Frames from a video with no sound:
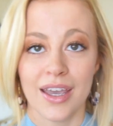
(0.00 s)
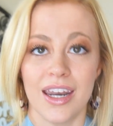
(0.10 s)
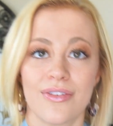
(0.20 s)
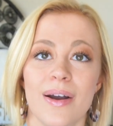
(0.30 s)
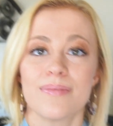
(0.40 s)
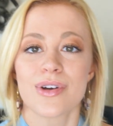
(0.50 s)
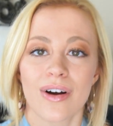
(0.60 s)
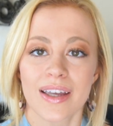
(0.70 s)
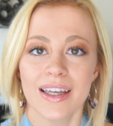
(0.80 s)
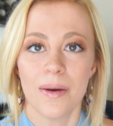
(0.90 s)
And if I'm
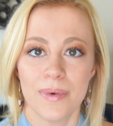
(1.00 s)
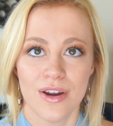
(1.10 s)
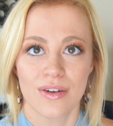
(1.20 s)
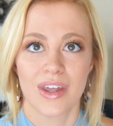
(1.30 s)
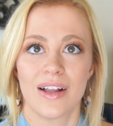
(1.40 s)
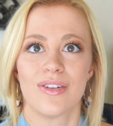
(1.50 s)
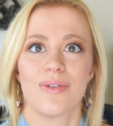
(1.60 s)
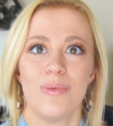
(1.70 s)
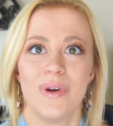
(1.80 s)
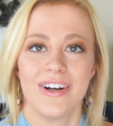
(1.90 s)
talking up here, then I
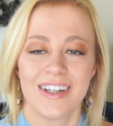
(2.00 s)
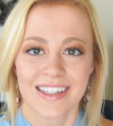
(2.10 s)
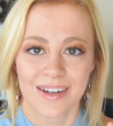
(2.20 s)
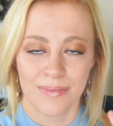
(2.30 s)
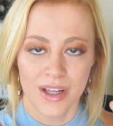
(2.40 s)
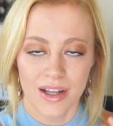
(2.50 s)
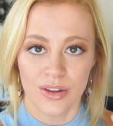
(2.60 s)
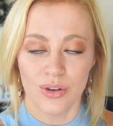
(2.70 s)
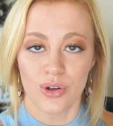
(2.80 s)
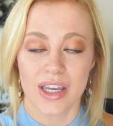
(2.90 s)
look weird because I'm
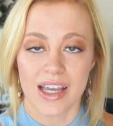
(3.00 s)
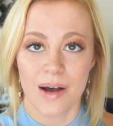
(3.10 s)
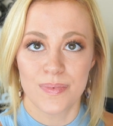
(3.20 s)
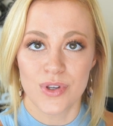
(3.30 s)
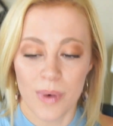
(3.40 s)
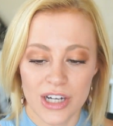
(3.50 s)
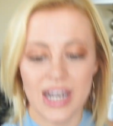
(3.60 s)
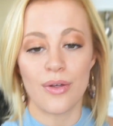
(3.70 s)
looking up so much.